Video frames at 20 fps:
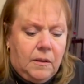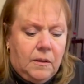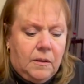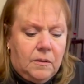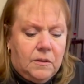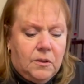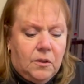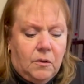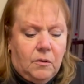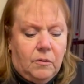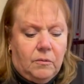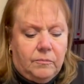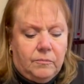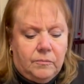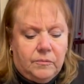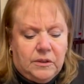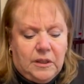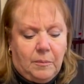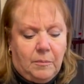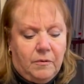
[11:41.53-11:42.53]
so
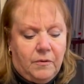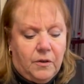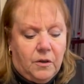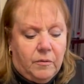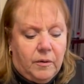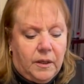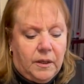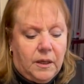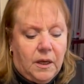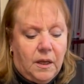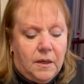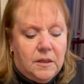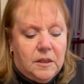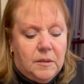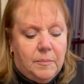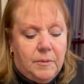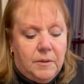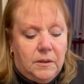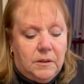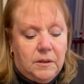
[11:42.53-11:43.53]
some of it already kind of
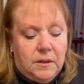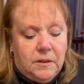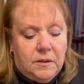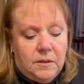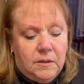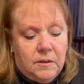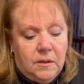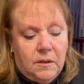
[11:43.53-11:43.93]
spilled in.